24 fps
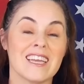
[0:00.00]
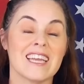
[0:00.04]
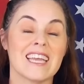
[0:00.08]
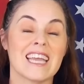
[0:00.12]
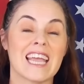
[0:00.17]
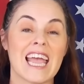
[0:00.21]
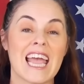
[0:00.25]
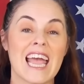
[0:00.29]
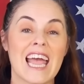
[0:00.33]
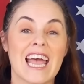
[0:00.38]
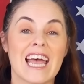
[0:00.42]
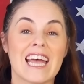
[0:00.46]
You
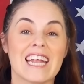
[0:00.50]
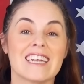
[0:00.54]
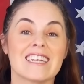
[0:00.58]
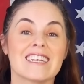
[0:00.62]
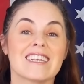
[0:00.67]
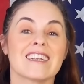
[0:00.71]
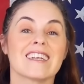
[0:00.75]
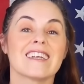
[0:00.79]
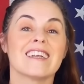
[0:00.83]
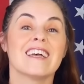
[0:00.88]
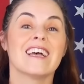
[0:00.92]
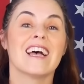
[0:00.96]

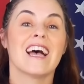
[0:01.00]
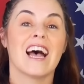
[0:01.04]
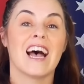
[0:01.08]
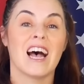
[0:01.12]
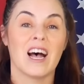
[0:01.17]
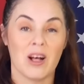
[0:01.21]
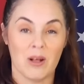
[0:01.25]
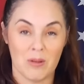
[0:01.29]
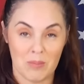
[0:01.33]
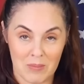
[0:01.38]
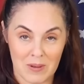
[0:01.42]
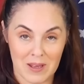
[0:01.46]
can't
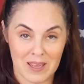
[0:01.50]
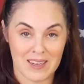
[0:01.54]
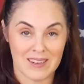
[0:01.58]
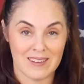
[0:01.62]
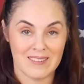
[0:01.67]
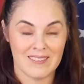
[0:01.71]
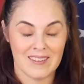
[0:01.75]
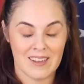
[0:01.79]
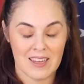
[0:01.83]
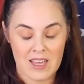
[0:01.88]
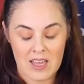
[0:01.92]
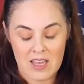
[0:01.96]
help it.
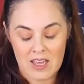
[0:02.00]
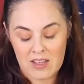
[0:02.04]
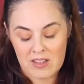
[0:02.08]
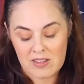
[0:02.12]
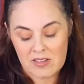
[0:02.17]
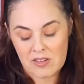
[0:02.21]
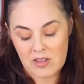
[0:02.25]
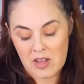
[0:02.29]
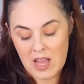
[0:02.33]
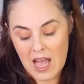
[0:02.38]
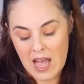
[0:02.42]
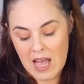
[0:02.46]

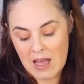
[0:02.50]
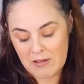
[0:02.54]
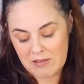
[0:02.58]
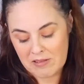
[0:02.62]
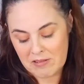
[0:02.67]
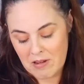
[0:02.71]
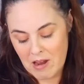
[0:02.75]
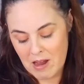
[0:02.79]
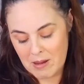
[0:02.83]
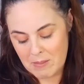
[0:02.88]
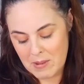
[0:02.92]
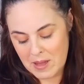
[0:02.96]
So yeah, I was
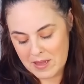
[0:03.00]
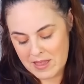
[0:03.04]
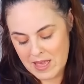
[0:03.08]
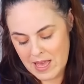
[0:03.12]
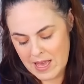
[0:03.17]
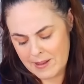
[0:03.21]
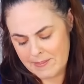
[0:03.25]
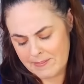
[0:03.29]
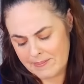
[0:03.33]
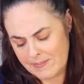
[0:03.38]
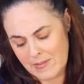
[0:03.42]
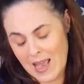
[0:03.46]
wrong about
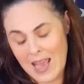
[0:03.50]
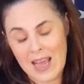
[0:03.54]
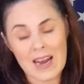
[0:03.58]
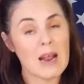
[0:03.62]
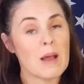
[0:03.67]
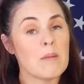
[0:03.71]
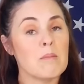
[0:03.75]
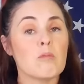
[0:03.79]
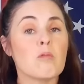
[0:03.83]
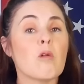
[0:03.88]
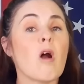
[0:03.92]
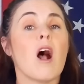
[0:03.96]
that. And
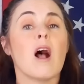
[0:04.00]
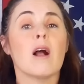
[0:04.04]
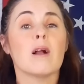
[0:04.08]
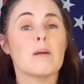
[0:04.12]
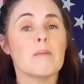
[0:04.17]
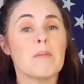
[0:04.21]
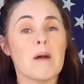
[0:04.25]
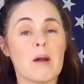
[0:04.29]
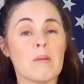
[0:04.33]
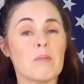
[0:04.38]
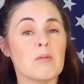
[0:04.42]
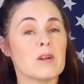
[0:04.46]
I'm wrong
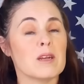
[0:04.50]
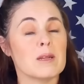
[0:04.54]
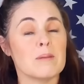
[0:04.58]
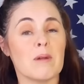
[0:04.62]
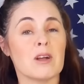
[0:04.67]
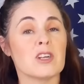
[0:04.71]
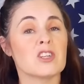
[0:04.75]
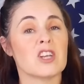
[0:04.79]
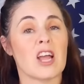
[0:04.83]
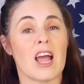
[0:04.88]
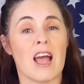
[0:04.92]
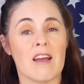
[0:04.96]
about pretty
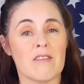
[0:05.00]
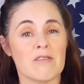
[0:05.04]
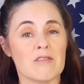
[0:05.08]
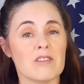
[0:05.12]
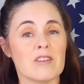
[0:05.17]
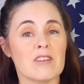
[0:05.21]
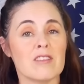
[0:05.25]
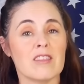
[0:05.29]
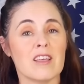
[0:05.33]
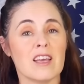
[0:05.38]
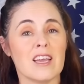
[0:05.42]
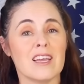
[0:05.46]
much
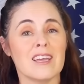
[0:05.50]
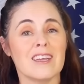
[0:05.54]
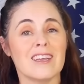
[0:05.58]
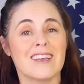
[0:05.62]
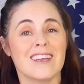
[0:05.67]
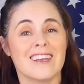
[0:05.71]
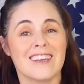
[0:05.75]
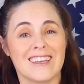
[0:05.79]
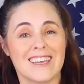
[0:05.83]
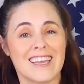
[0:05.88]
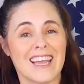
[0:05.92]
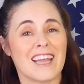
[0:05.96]
everything,
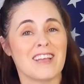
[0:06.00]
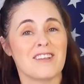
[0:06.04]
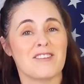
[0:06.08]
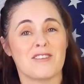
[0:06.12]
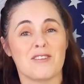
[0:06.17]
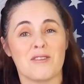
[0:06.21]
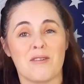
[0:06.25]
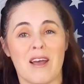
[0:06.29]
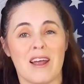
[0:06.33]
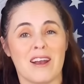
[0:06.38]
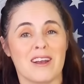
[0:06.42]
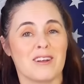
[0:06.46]
in case
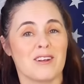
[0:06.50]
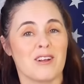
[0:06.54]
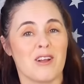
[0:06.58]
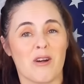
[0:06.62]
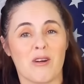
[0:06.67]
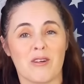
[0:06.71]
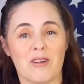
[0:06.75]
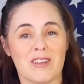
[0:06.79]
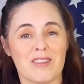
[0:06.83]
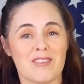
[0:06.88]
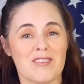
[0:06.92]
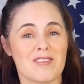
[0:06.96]
you hadn't
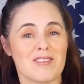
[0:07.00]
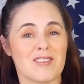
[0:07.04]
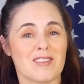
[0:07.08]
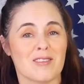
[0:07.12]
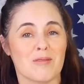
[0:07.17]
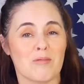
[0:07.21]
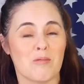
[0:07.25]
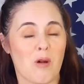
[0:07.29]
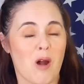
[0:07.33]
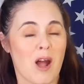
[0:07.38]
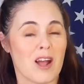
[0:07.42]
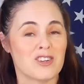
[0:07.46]
noticed
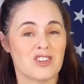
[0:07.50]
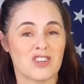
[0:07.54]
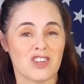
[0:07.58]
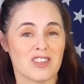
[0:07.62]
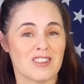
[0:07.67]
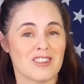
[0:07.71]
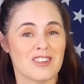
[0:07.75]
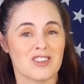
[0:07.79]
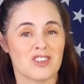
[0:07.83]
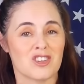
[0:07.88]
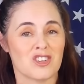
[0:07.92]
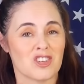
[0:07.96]

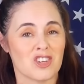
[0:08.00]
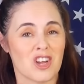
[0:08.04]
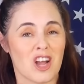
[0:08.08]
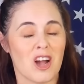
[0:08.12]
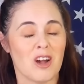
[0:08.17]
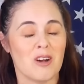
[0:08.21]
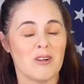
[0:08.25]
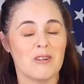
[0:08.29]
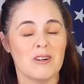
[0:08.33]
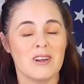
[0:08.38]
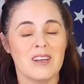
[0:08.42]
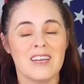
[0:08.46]
watching this
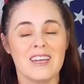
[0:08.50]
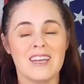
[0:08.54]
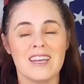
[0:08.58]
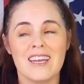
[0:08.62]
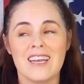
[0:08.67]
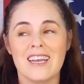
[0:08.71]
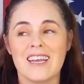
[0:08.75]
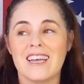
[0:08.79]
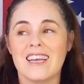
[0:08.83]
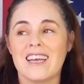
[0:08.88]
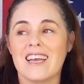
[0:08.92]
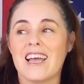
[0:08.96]
show
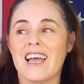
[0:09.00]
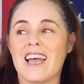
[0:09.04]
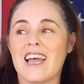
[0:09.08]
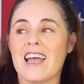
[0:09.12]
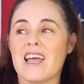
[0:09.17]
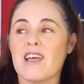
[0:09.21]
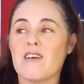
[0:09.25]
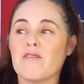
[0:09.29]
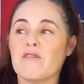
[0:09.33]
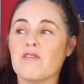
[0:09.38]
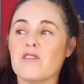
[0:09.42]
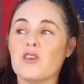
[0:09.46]

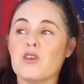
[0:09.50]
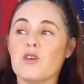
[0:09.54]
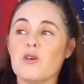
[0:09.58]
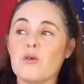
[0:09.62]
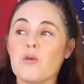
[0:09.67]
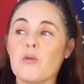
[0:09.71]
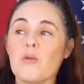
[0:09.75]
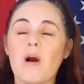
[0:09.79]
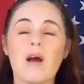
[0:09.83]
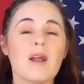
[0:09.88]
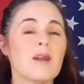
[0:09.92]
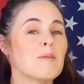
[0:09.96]
if
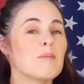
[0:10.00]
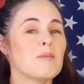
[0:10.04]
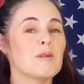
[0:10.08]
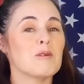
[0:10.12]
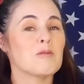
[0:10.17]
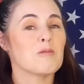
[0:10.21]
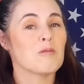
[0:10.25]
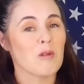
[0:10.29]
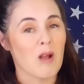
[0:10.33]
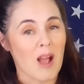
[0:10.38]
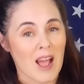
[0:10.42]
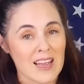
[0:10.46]
you want to be
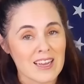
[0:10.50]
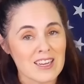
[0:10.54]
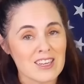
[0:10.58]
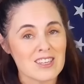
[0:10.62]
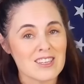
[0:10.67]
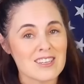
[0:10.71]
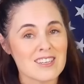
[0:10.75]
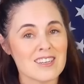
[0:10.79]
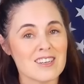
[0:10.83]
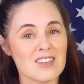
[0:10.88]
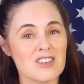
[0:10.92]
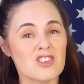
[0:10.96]

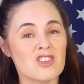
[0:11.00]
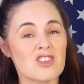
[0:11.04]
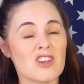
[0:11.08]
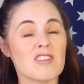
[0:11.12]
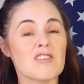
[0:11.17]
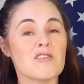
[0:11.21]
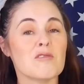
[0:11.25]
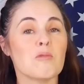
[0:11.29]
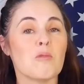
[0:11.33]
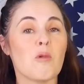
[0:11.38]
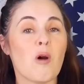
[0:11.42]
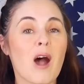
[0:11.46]
right,
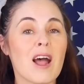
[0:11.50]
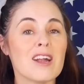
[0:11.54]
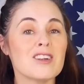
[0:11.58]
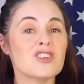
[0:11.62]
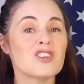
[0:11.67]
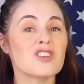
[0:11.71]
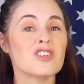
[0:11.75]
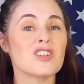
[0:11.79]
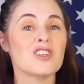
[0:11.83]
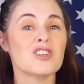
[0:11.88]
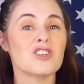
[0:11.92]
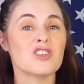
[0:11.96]
just
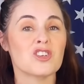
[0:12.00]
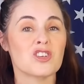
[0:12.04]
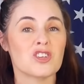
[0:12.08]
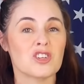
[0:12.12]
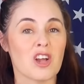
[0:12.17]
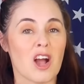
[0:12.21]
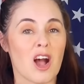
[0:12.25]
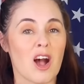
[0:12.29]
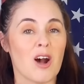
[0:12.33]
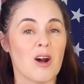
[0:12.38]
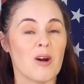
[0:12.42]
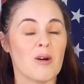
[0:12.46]
watch this
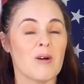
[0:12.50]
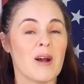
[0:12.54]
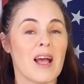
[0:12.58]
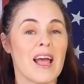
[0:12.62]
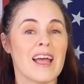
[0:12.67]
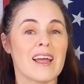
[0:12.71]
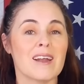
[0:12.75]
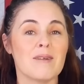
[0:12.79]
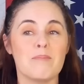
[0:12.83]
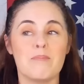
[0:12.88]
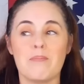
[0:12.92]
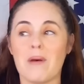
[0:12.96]
show
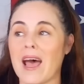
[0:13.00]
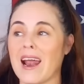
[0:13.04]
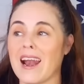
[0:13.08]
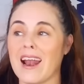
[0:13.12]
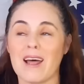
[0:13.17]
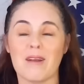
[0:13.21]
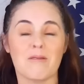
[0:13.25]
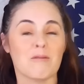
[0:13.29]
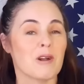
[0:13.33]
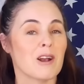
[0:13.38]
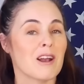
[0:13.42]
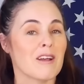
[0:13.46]
and bet
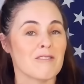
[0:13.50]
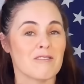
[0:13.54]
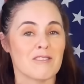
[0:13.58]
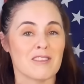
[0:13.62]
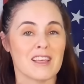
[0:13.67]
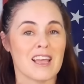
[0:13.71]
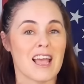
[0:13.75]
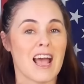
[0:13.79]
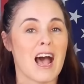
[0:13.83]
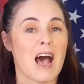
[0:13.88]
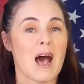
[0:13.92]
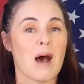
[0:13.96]
on whatever
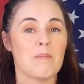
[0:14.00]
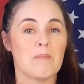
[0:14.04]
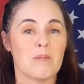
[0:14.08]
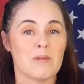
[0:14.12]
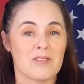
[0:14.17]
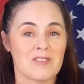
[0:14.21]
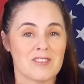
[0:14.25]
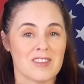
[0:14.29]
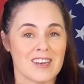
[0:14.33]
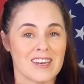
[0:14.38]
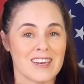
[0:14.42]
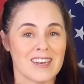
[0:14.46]
the
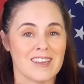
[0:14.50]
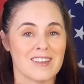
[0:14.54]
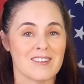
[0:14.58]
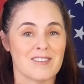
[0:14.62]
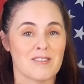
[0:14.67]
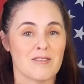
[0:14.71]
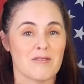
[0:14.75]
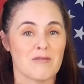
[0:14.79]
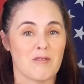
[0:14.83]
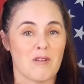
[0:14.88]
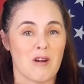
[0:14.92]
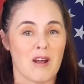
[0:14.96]
opposite is
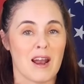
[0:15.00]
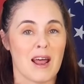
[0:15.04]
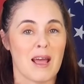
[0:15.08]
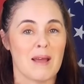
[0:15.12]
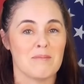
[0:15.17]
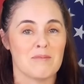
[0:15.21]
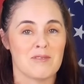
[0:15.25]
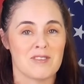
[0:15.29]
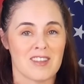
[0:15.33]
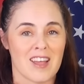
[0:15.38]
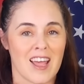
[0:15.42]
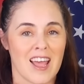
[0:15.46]
of what
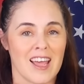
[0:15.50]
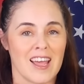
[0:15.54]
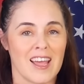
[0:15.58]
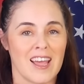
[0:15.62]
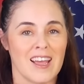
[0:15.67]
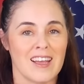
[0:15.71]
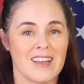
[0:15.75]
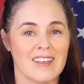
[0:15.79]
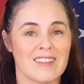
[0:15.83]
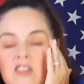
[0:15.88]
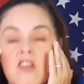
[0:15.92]
I'm saying.